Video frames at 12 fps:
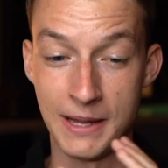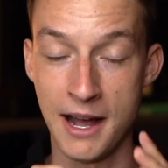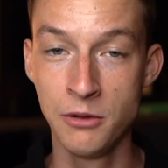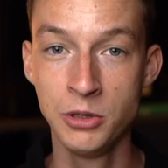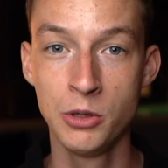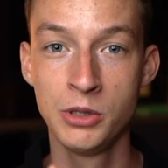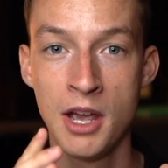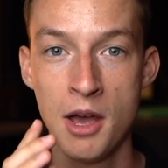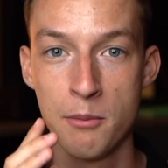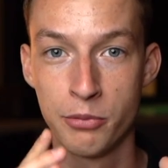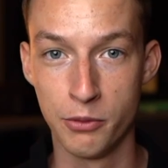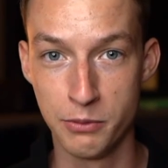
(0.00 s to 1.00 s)
download
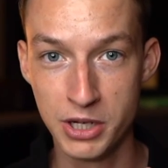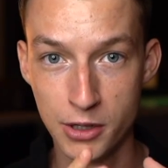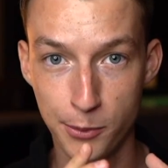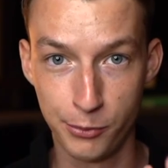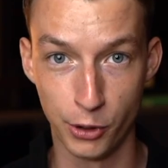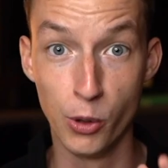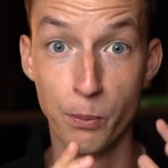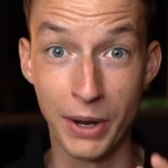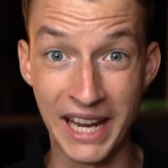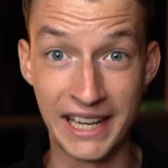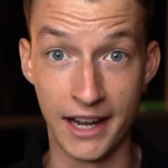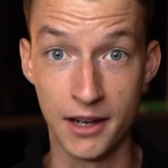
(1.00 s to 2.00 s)
Premiere Pro
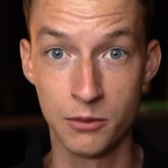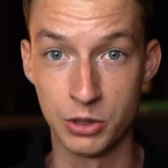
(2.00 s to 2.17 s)
Beta,